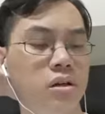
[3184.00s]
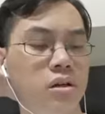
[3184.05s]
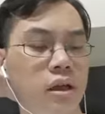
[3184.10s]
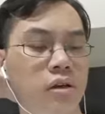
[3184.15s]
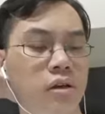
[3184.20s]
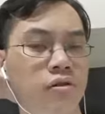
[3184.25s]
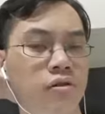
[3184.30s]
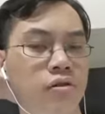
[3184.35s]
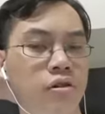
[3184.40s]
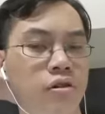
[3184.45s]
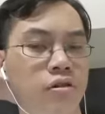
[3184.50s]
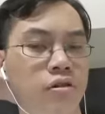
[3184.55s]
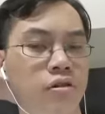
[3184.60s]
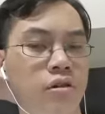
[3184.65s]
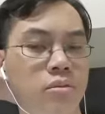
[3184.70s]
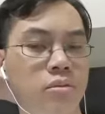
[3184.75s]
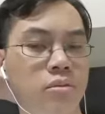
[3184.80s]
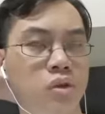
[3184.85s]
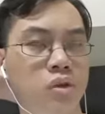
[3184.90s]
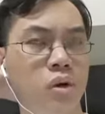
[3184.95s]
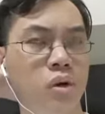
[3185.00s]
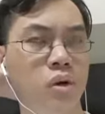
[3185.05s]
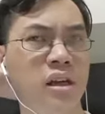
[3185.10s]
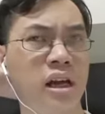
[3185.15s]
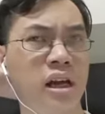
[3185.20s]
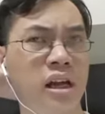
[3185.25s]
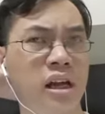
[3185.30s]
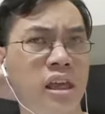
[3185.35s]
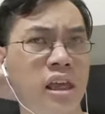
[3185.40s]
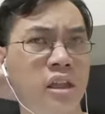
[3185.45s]
if it ramps into a
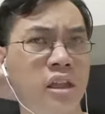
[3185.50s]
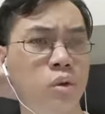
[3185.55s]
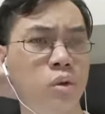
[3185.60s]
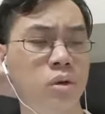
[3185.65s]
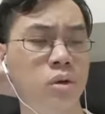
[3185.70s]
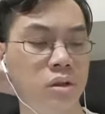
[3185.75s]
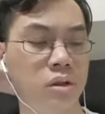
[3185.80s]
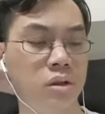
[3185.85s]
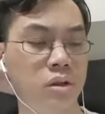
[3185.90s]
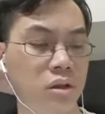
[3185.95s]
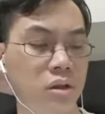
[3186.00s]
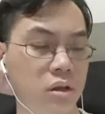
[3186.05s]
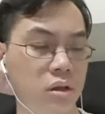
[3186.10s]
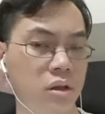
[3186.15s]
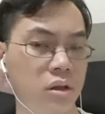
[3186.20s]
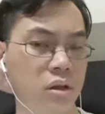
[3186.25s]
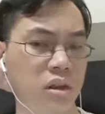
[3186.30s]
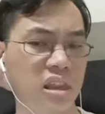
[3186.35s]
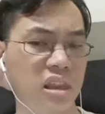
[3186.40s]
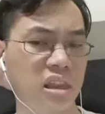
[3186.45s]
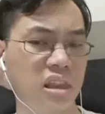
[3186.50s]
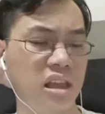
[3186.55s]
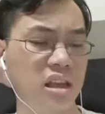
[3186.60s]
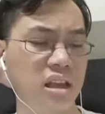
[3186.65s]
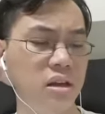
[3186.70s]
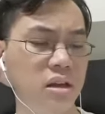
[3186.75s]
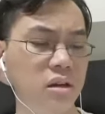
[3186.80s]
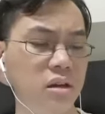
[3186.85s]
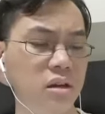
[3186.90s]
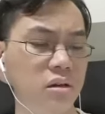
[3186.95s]
gargantuan
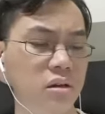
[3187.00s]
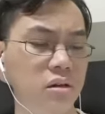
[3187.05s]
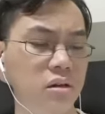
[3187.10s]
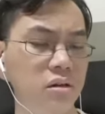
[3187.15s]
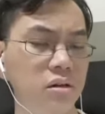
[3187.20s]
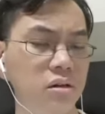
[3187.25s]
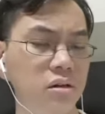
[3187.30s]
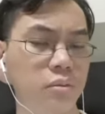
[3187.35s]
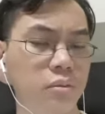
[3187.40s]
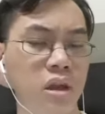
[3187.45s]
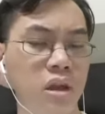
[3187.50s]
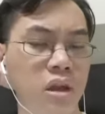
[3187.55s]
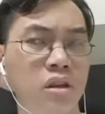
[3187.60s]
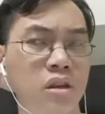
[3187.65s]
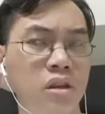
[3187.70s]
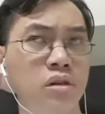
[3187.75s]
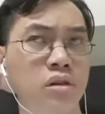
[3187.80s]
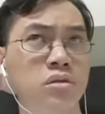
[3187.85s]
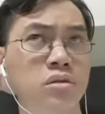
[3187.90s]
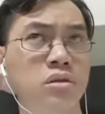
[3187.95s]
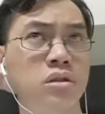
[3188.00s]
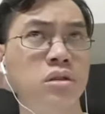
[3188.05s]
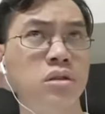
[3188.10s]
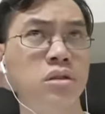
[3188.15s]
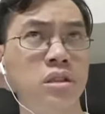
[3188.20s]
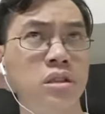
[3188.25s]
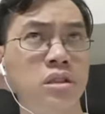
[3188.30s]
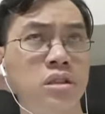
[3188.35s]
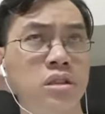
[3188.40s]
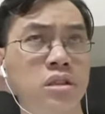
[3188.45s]
think it deals
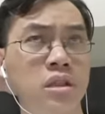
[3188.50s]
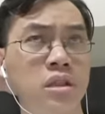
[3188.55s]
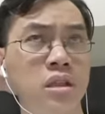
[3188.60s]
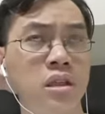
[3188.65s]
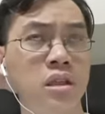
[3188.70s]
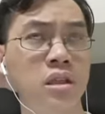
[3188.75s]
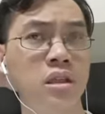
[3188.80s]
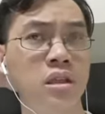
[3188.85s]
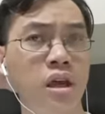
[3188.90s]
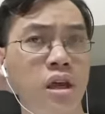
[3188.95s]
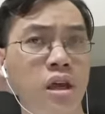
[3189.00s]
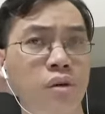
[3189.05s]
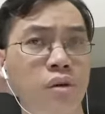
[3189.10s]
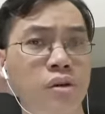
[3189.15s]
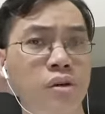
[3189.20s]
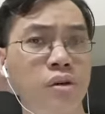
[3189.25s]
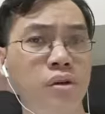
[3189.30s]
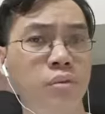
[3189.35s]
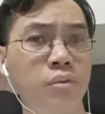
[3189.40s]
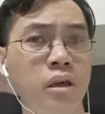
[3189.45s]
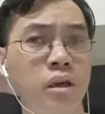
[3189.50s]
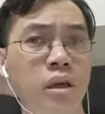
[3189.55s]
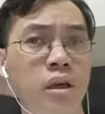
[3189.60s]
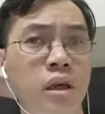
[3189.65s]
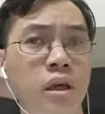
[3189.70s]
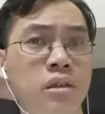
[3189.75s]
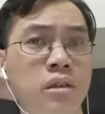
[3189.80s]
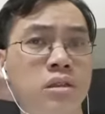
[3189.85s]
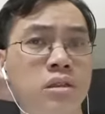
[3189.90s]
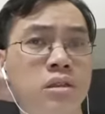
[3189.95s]
60-10 which can be
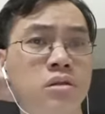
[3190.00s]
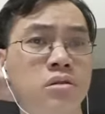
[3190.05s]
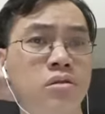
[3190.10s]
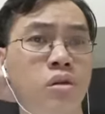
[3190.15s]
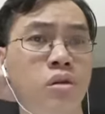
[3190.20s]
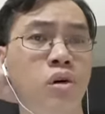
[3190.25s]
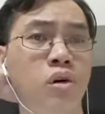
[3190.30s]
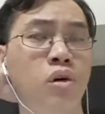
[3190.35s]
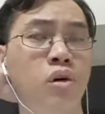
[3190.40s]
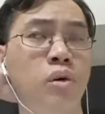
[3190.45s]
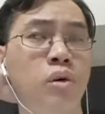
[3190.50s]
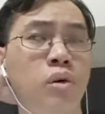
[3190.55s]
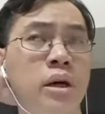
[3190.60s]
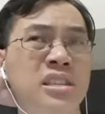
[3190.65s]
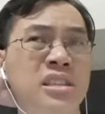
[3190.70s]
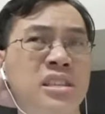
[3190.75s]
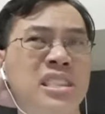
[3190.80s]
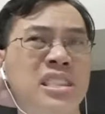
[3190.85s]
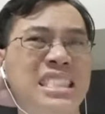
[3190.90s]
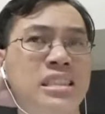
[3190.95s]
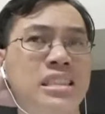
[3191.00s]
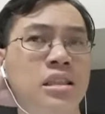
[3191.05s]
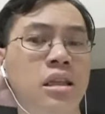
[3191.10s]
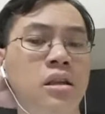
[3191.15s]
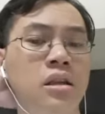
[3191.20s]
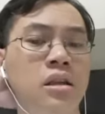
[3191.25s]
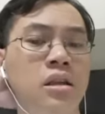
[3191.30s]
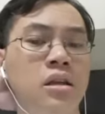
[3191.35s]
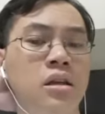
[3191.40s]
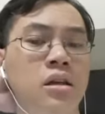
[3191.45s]
as low as 16
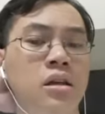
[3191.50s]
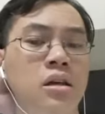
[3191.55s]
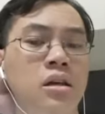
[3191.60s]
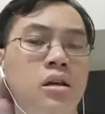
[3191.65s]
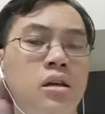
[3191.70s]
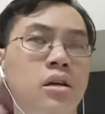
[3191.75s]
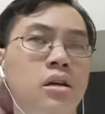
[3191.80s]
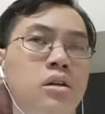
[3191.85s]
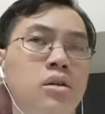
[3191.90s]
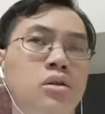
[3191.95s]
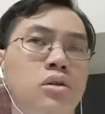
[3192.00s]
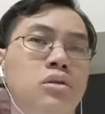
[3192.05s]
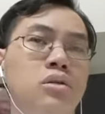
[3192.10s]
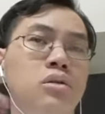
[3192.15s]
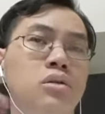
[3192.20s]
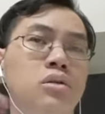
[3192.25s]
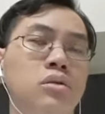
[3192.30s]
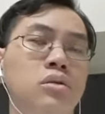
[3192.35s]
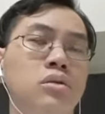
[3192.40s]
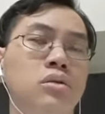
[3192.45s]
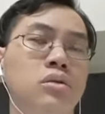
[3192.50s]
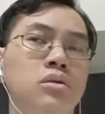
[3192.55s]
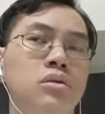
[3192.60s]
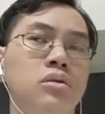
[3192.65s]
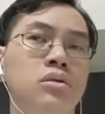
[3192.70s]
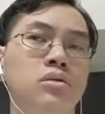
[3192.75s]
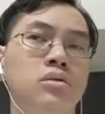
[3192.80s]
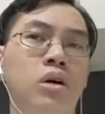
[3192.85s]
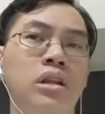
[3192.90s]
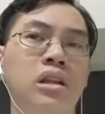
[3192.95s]
to
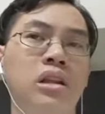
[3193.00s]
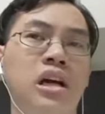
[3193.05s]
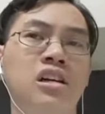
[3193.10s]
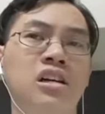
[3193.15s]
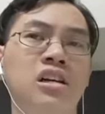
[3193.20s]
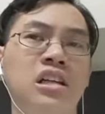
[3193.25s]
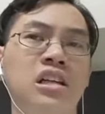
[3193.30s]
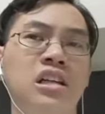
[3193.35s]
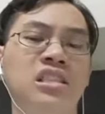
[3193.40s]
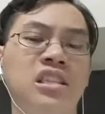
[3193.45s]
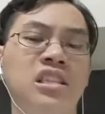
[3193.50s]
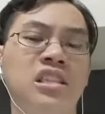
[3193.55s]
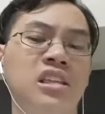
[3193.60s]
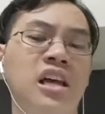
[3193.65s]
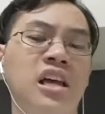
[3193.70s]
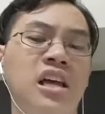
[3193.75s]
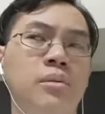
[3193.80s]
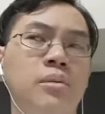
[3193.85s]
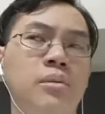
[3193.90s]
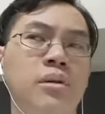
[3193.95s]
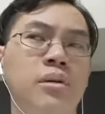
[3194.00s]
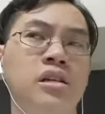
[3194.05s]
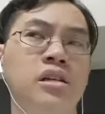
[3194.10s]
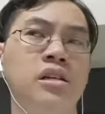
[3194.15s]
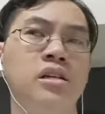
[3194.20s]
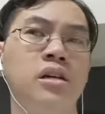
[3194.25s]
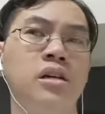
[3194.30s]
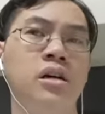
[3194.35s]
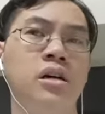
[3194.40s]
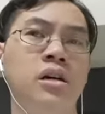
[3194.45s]
160 damage.
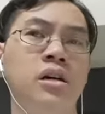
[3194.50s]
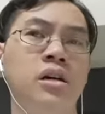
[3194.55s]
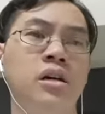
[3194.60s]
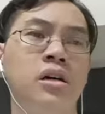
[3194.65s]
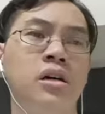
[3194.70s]
Uh,